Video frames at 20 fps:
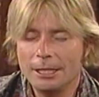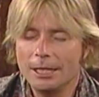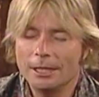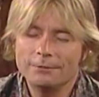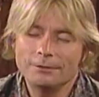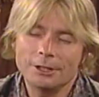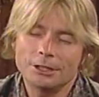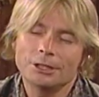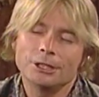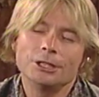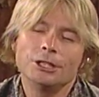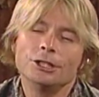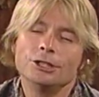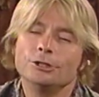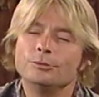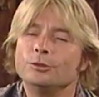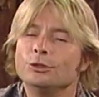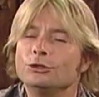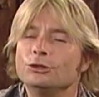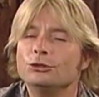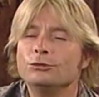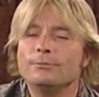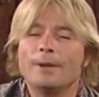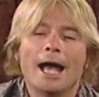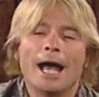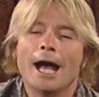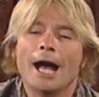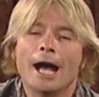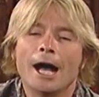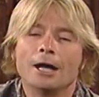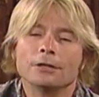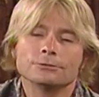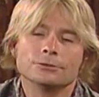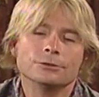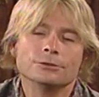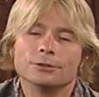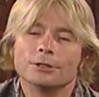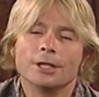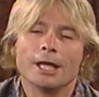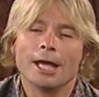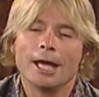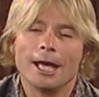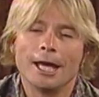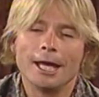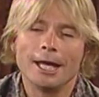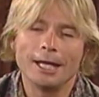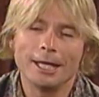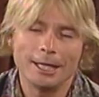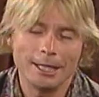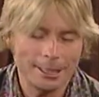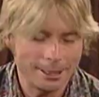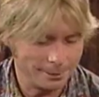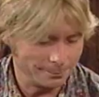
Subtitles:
of a clear blue mountain plain.